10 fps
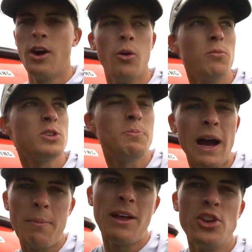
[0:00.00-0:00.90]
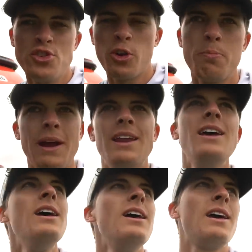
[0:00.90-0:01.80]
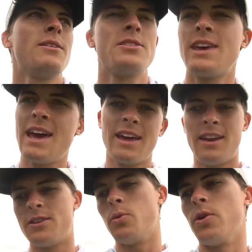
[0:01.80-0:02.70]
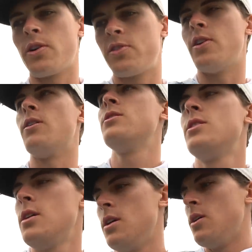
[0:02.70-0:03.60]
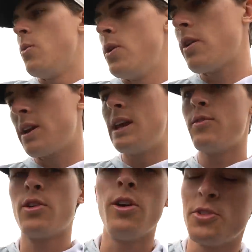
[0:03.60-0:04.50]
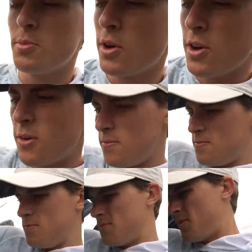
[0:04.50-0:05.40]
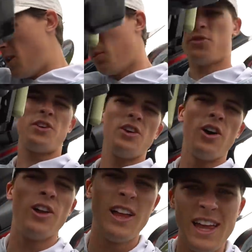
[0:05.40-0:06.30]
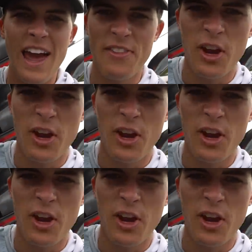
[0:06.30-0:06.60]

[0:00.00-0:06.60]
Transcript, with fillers: know spy bait, a jerk bait, and just can't get it to work. So we are going to give it our all tomorrow, and we'll see y'all at